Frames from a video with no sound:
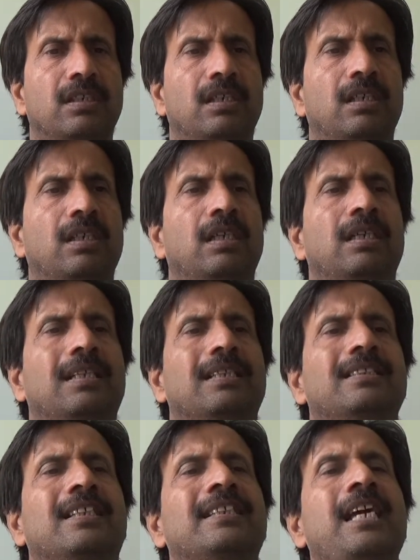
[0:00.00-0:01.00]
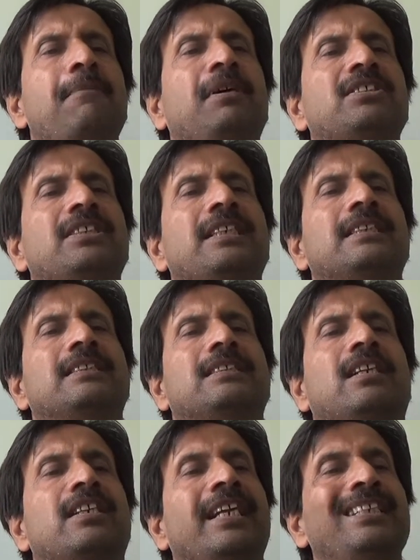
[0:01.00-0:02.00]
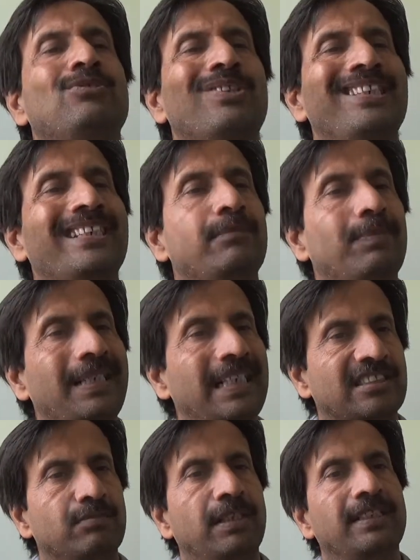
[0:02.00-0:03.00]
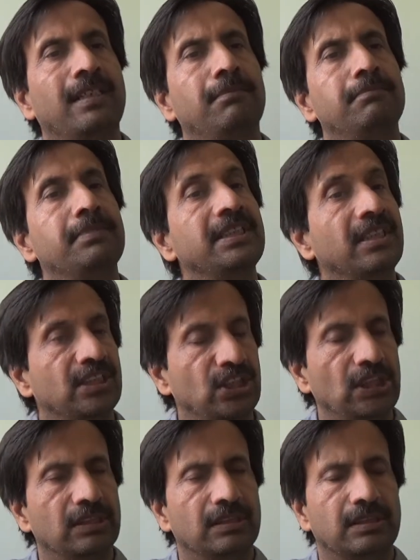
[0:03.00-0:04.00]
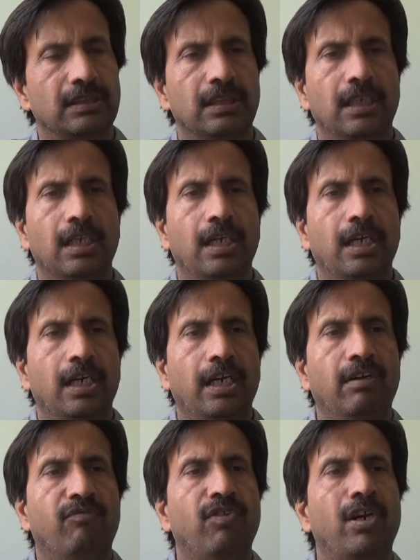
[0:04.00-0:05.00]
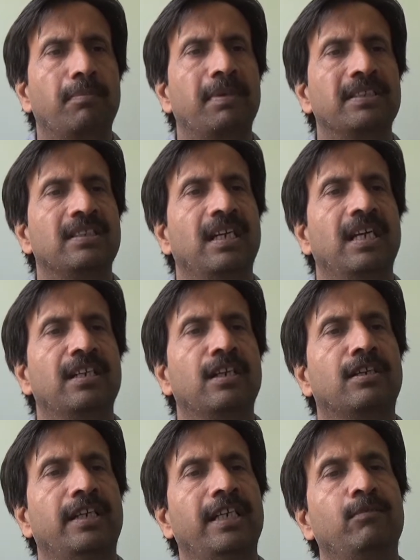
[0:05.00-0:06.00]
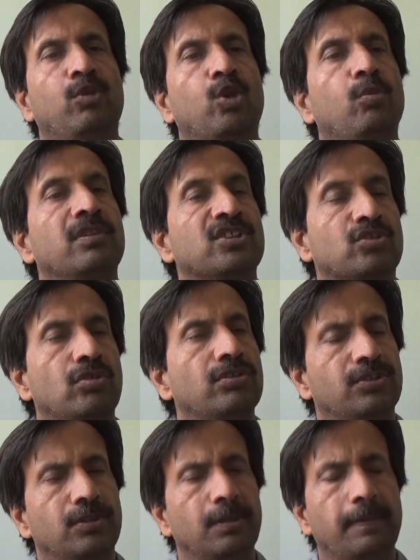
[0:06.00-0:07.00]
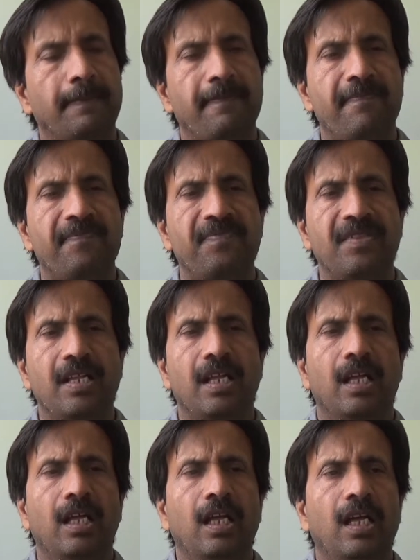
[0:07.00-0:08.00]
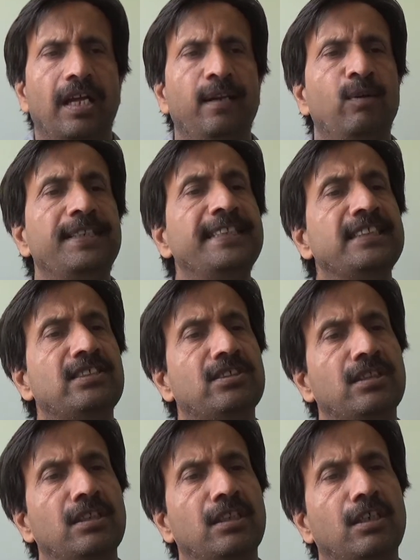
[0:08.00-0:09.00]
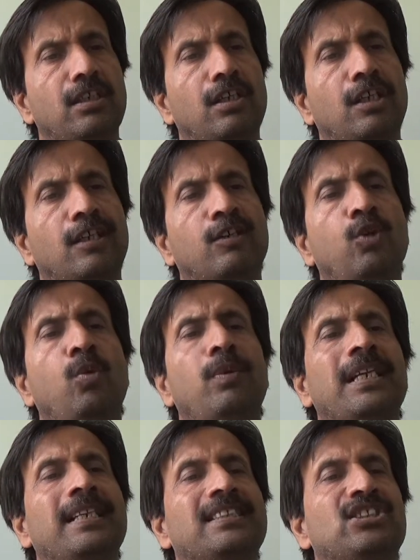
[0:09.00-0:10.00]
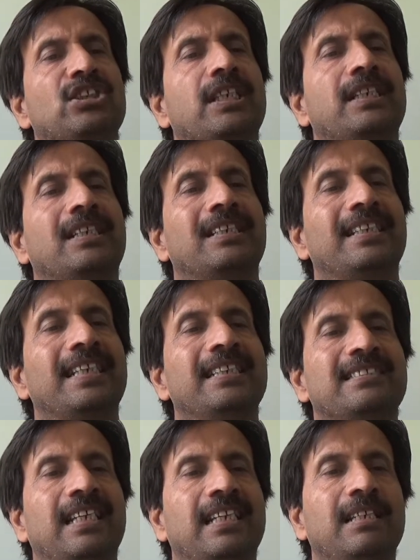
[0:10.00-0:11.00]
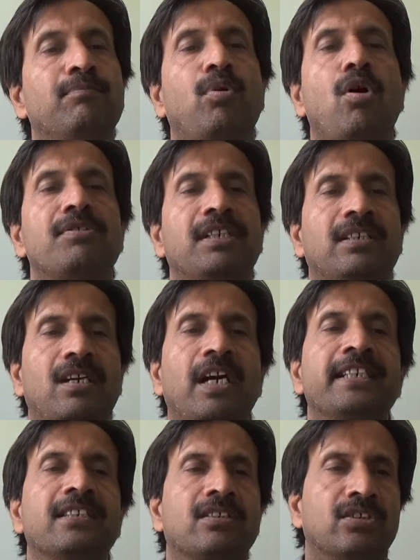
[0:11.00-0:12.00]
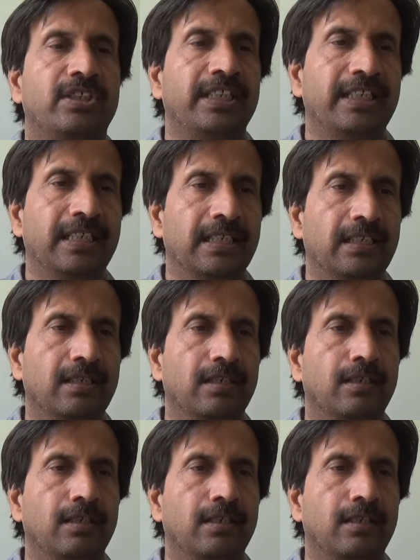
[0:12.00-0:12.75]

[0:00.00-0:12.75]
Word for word: the gamma chains are gradually replaced by the beta chains, forming the adult hemoglobin structure. Now, each globulin chain contains an important iron-containing